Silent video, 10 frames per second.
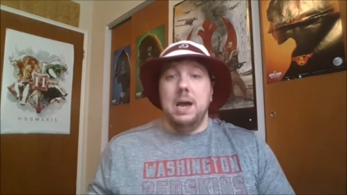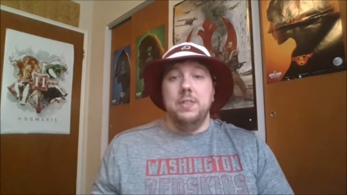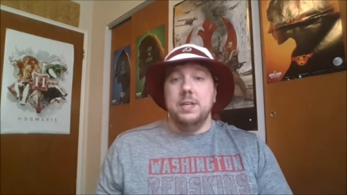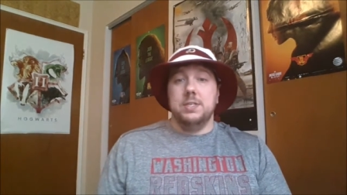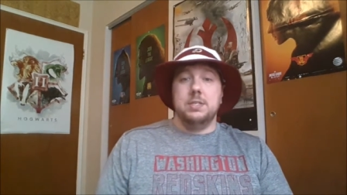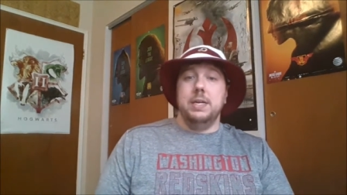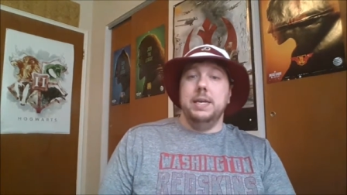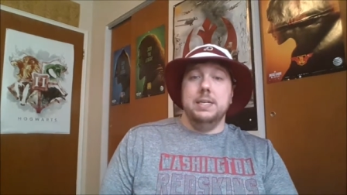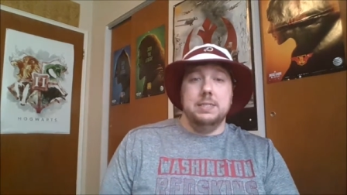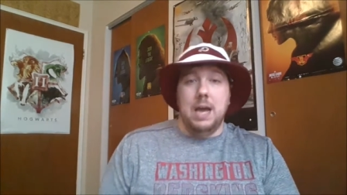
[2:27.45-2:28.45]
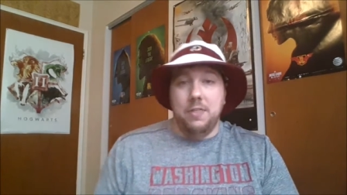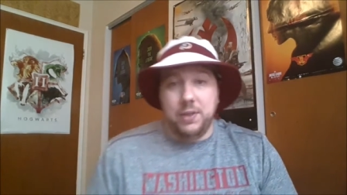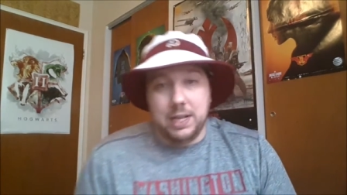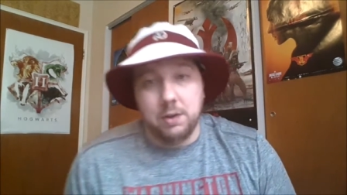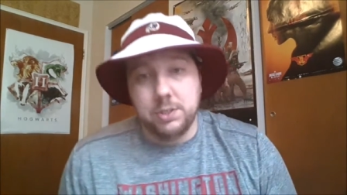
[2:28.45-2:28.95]
by this, is I
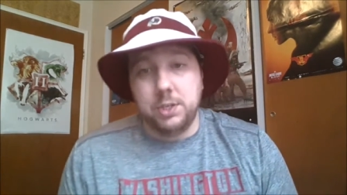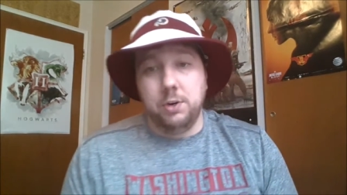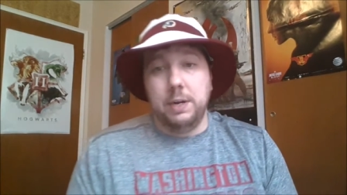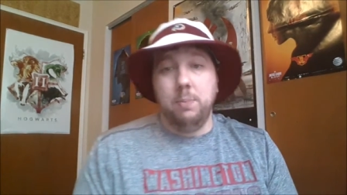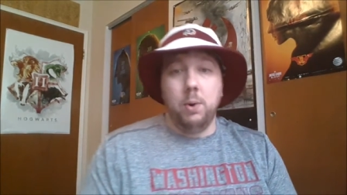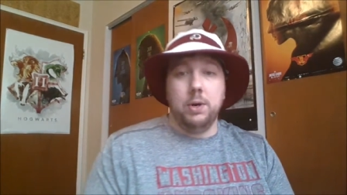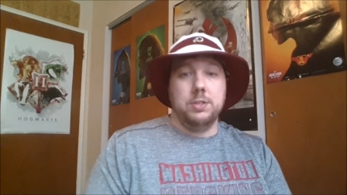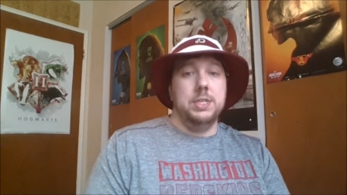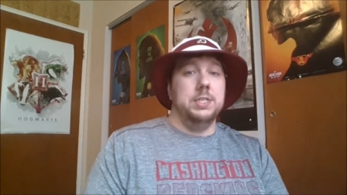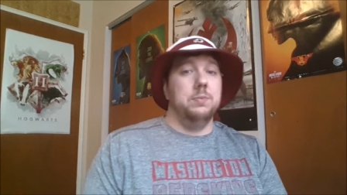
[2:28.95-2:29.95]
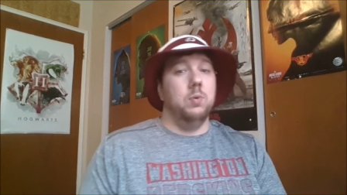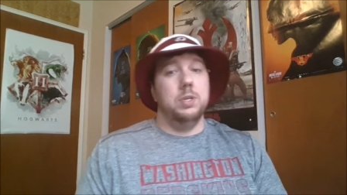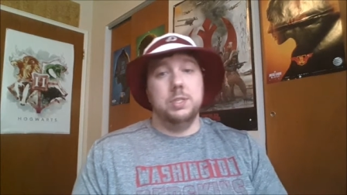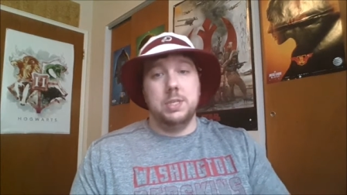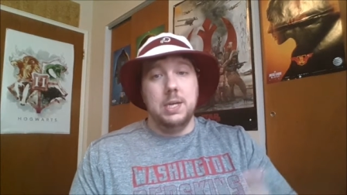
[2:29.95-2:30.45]
think that was the turning point in our season,
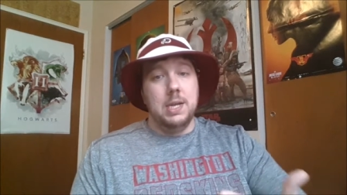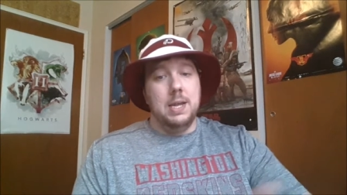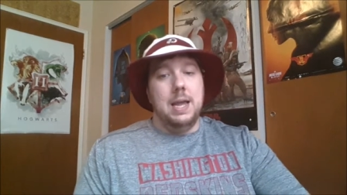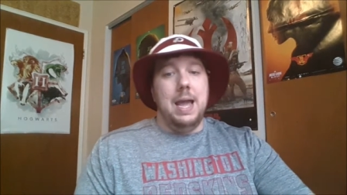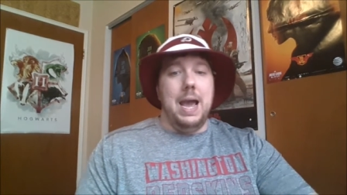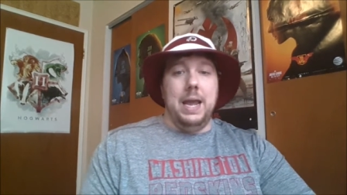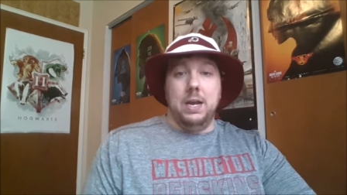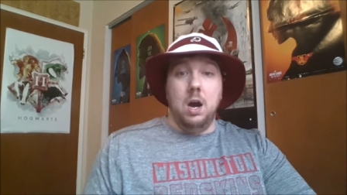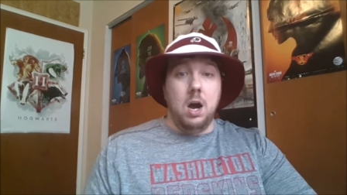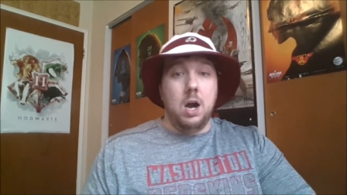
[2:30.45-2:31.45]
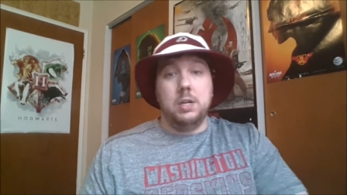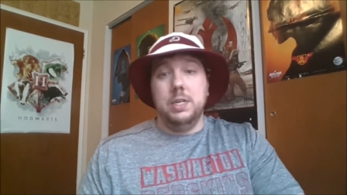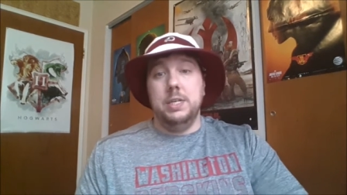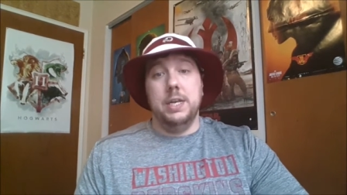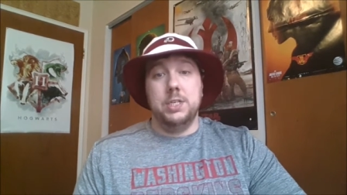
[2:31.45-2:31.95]
was adding HaHa
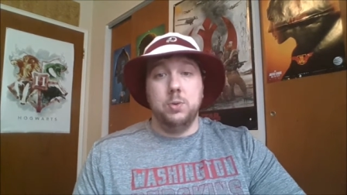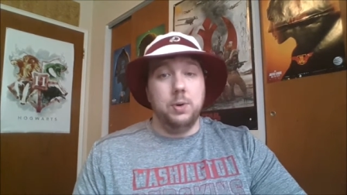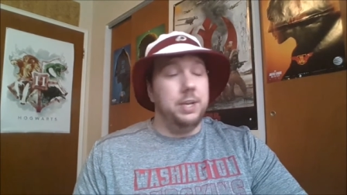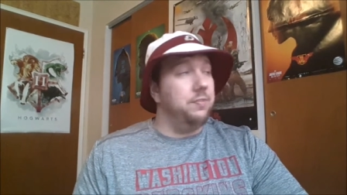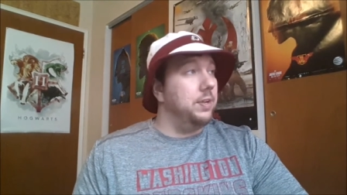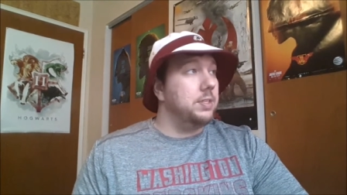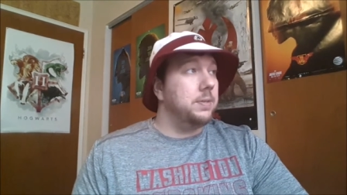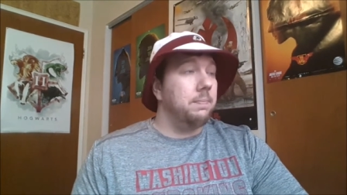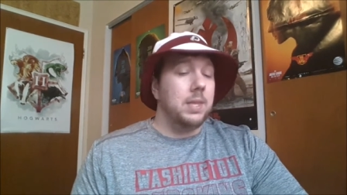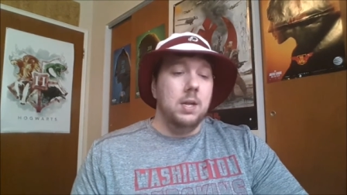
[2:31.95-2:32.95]
Clinton-Dix to our defense.